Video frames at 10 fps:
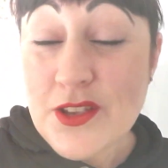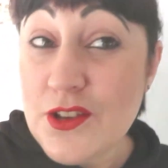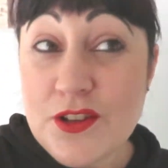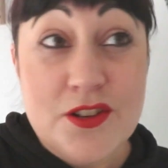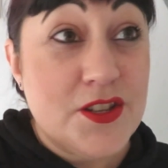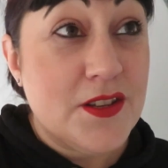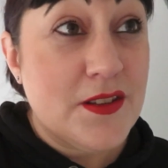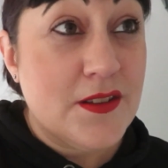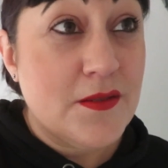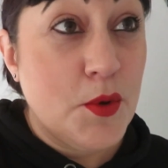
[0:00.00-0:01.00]
Good
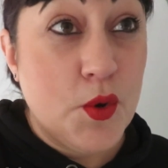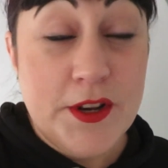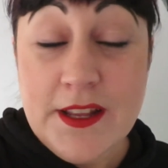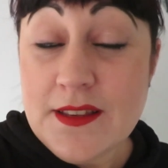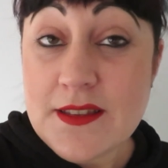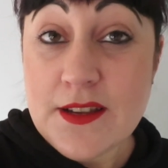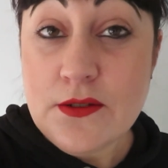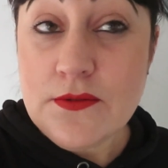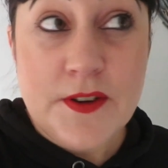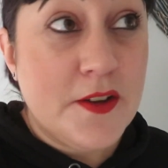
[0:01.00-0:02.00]
morning
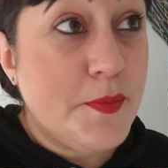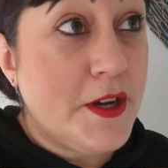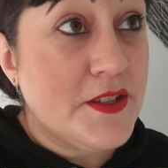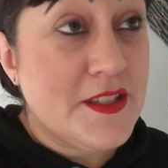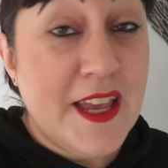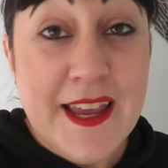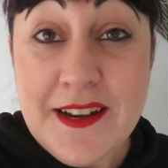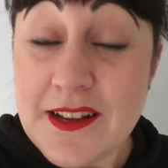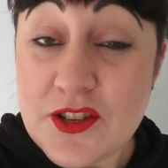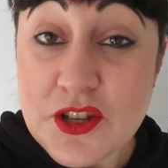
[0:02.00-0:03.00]
still, five past
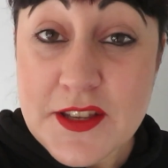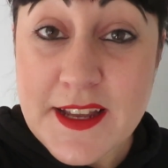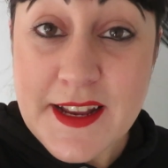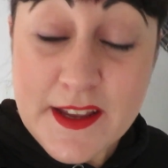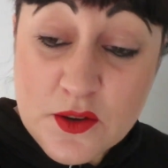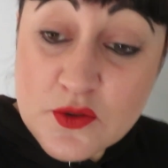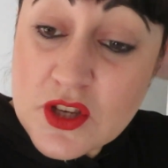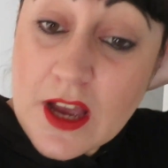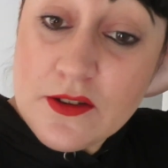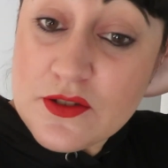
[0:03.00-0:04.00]
ten. Just had egg on
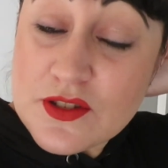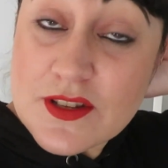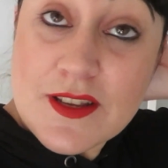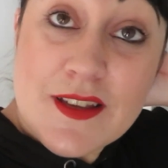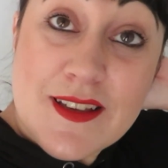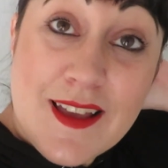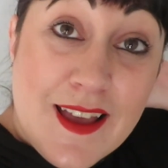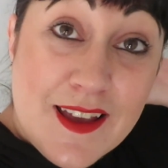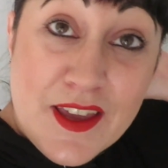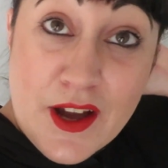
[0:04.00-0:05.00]
toast.
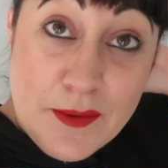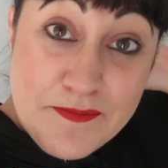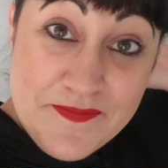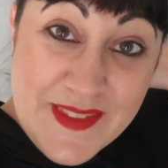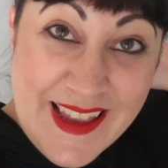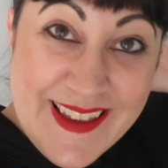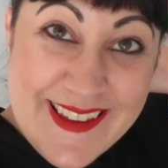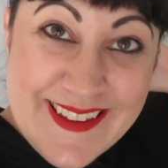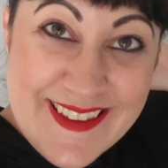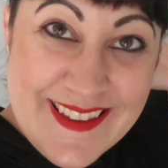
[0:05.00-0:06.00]
Yum.
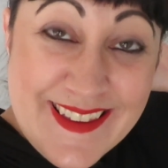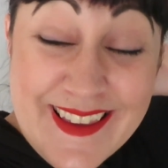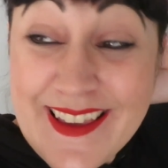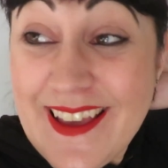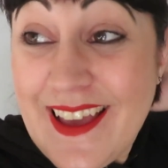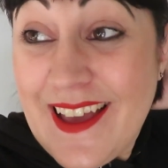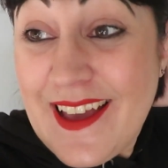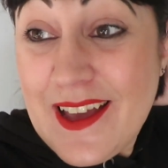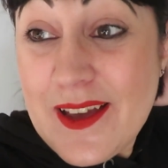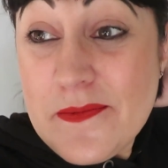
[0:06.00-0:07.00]

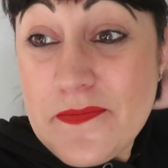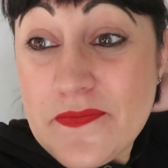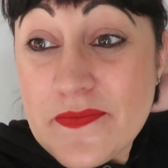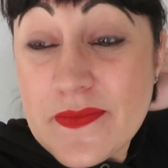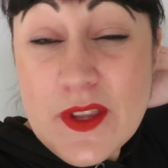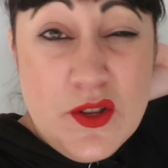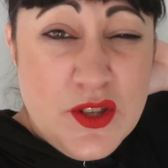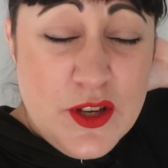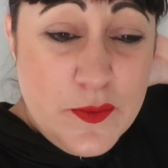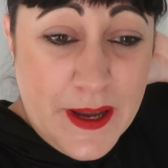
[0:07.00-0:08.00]
um, not
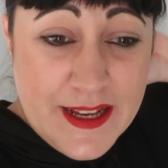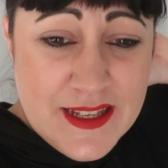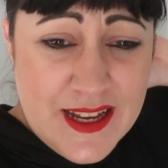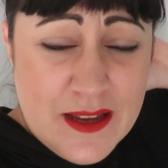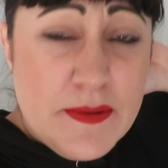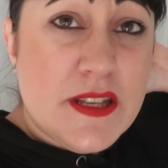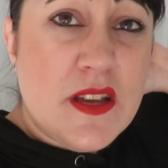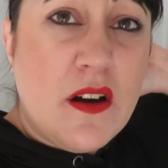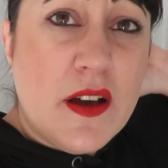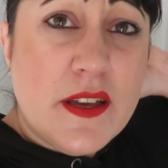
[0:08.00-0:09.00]
too bad today, a bit
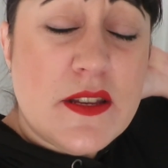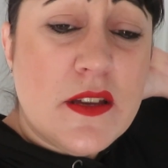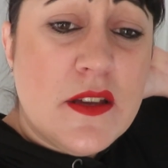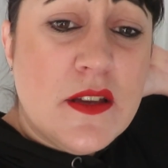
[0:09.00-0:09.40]
tired.